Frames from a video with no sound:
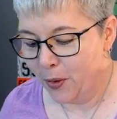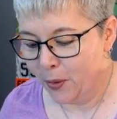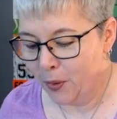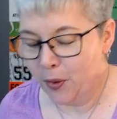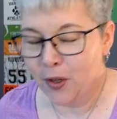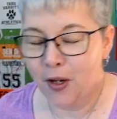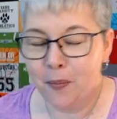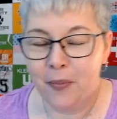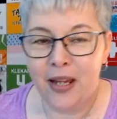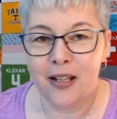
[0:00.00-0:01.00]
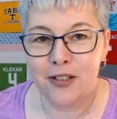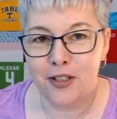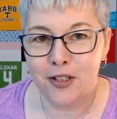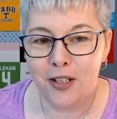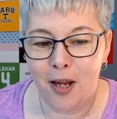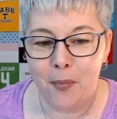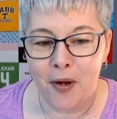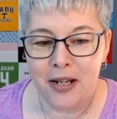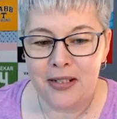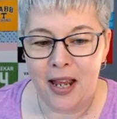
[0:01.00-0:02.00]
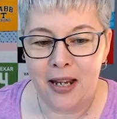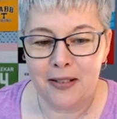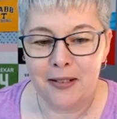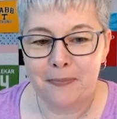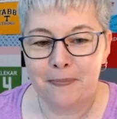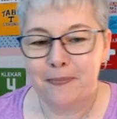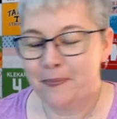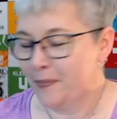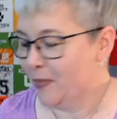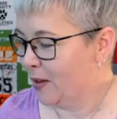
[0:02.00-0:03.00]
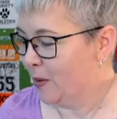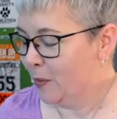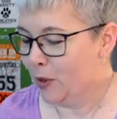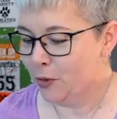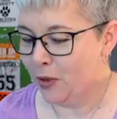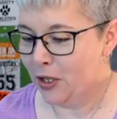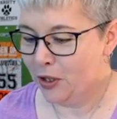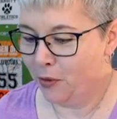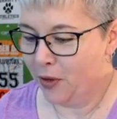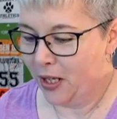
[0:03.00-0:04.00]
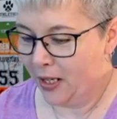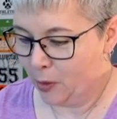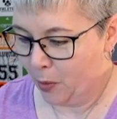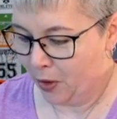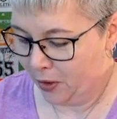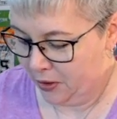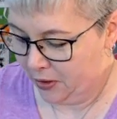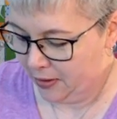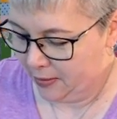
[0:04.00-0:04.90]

or being stood up on a date? Which one do you think is worse?